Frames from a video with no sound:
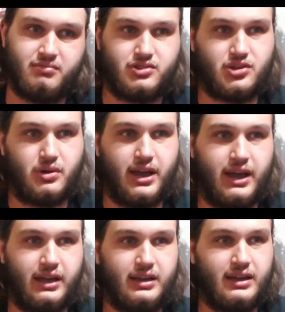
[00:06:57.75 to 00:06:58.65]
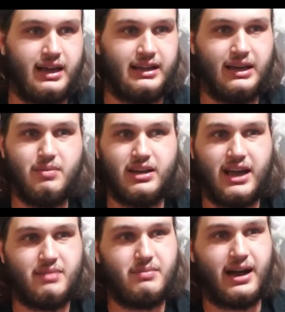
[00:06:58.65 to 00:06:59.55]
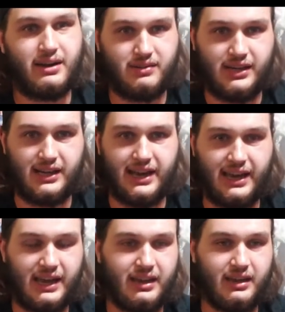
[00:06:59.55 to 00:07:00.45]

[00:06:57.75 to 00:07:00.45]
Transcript: It's okay. Lemon Lime, I really like.